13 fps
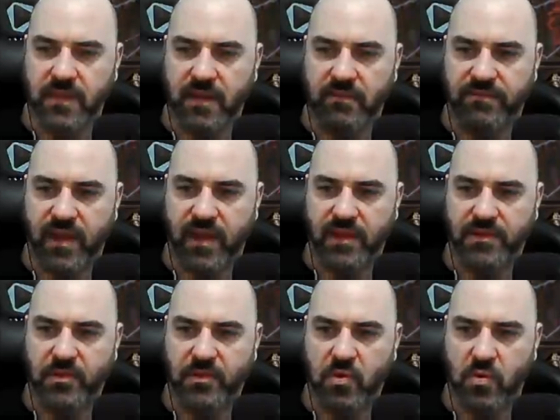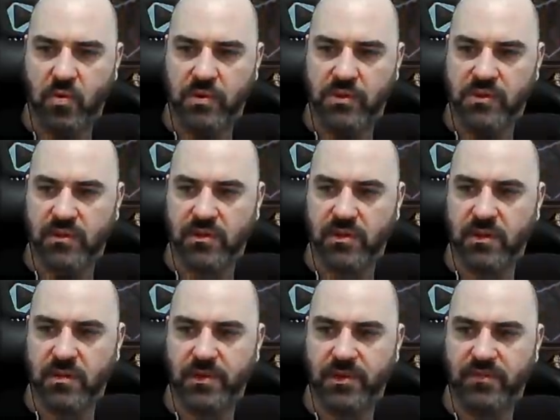Volatile cores are a little
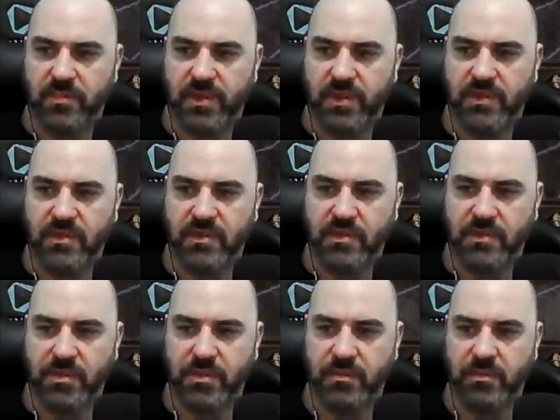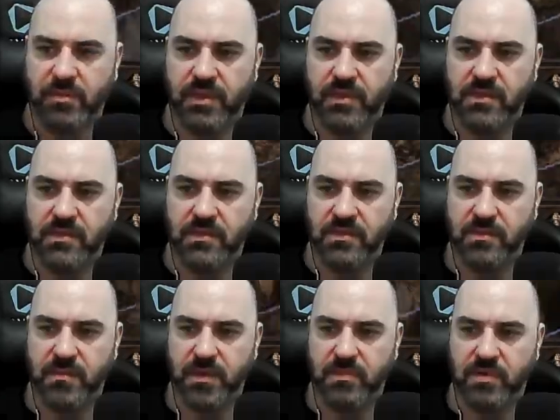bit of a bitch on this build because you do
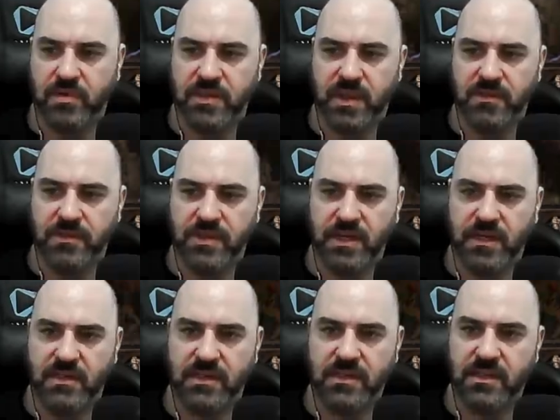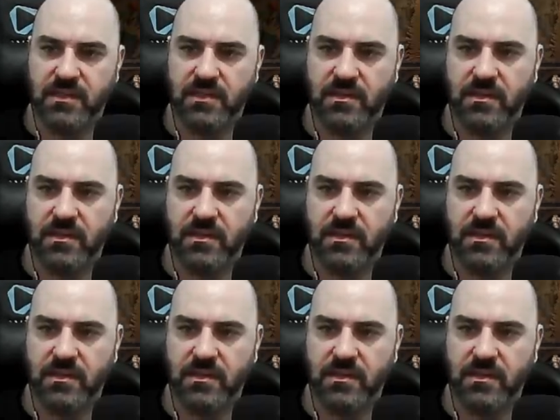spend more time standing still.